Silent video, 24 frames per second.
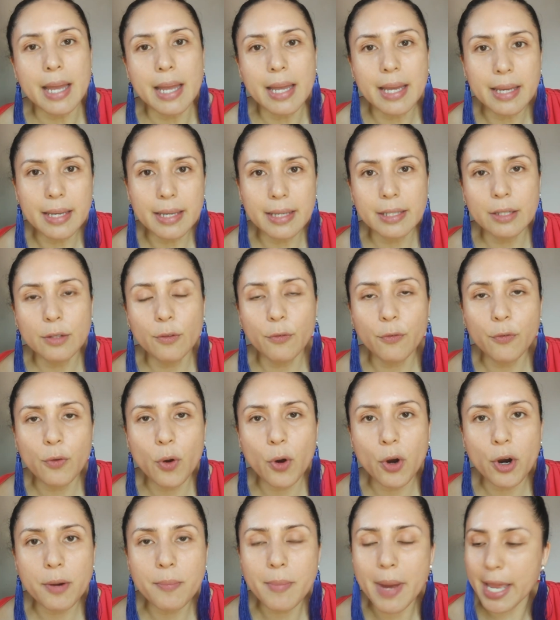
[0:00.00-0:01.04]
And
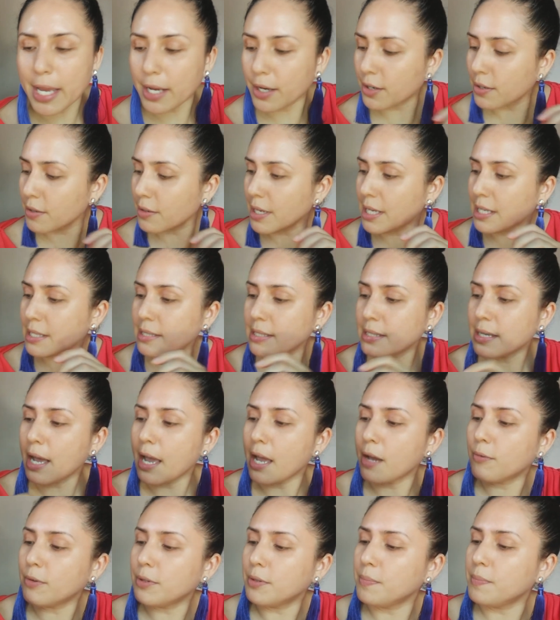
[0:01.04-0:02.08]
for my crease,
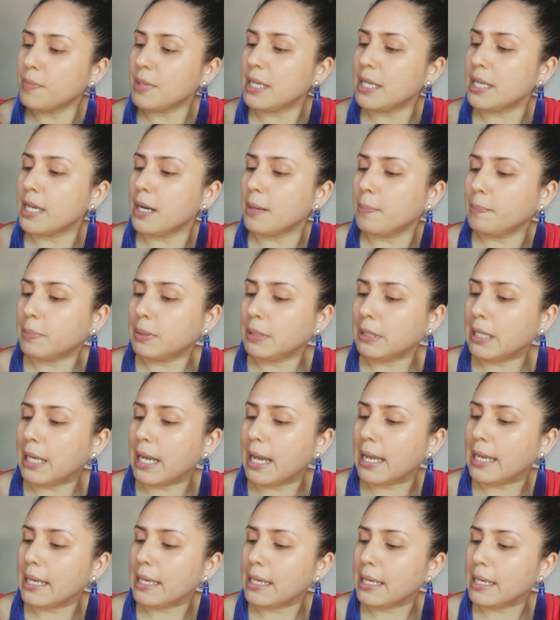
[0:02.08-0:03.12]
I will be
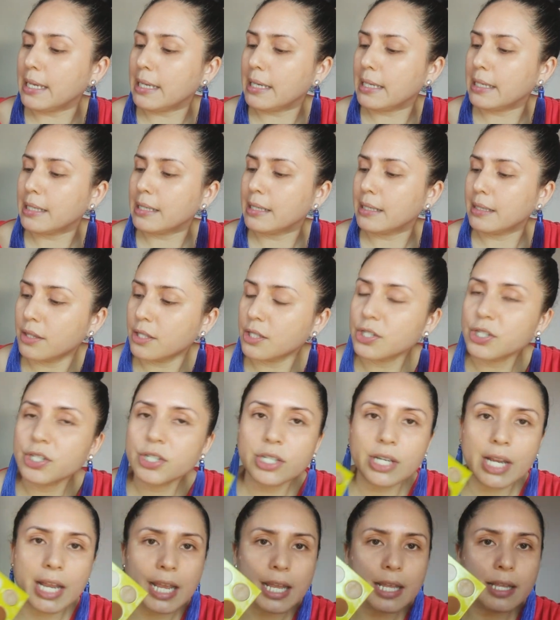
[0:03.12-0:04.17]
applying this
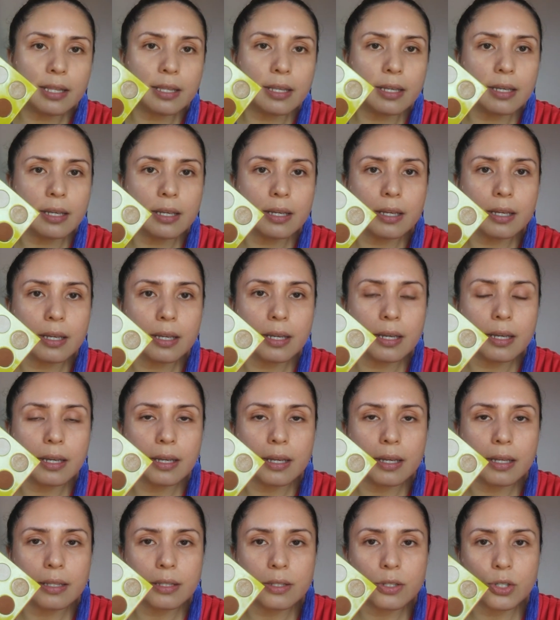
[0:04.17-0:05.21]
shade.
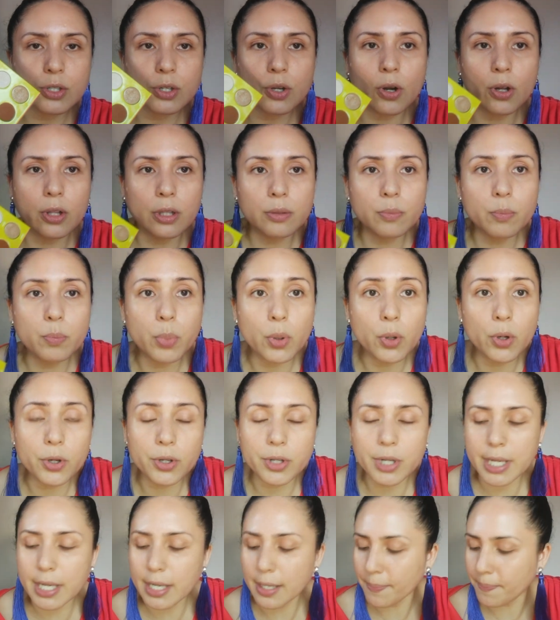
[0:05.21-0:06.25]
It's called
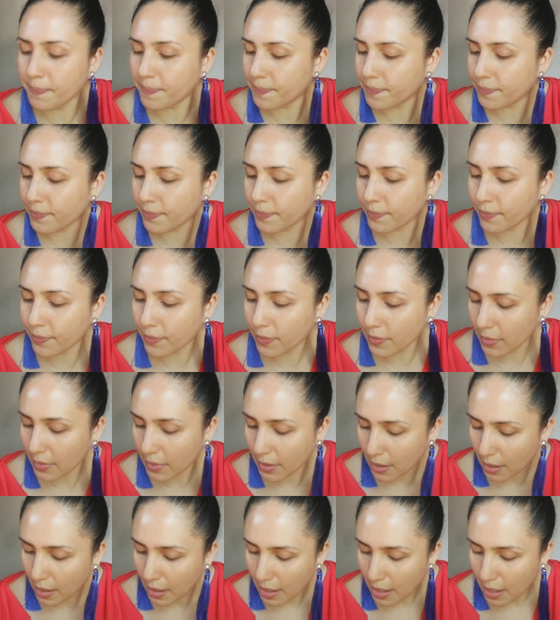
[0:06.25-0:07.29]
Bori.
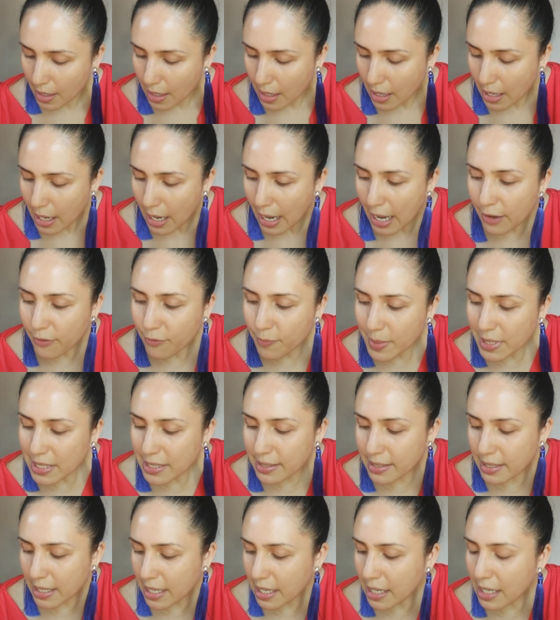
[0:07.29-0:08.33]
I've been
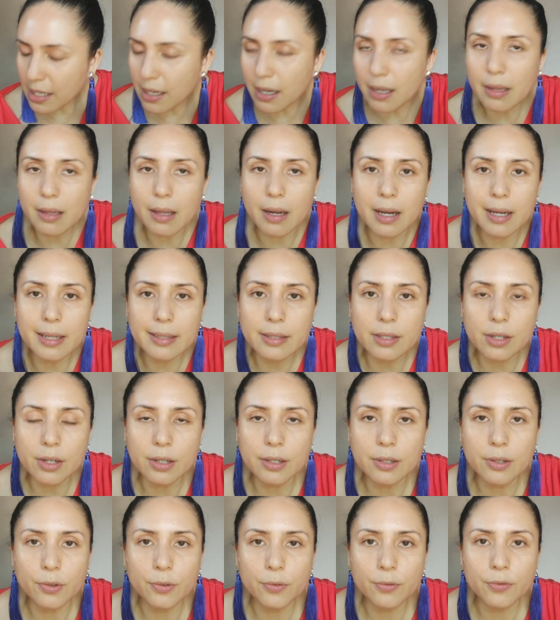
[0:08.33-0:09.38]
seeing a lot
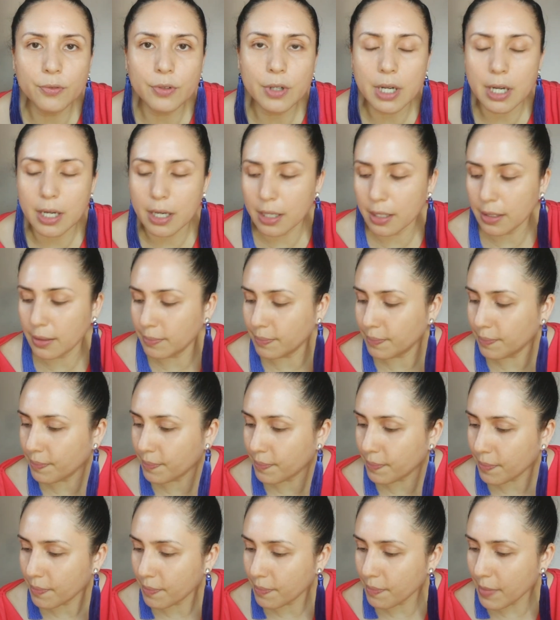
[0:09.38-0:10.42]
of
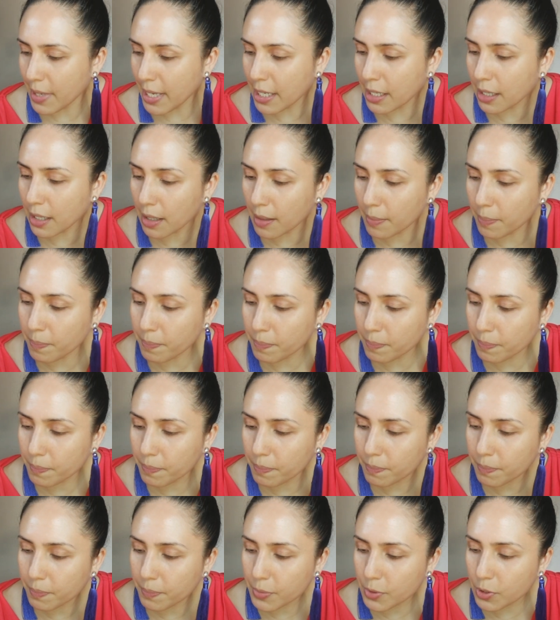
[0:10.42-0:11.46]
makeup
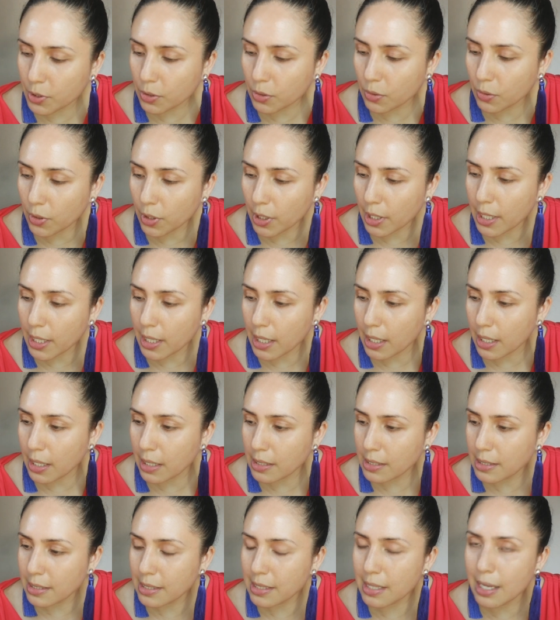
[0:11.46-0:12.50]

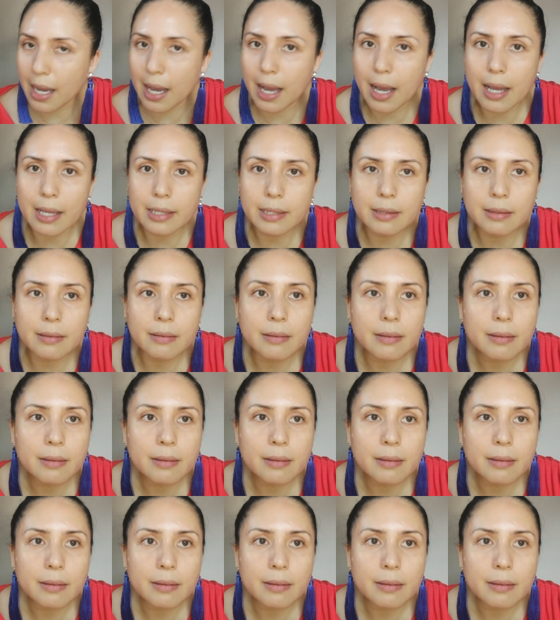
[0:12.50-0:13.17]
tutorials that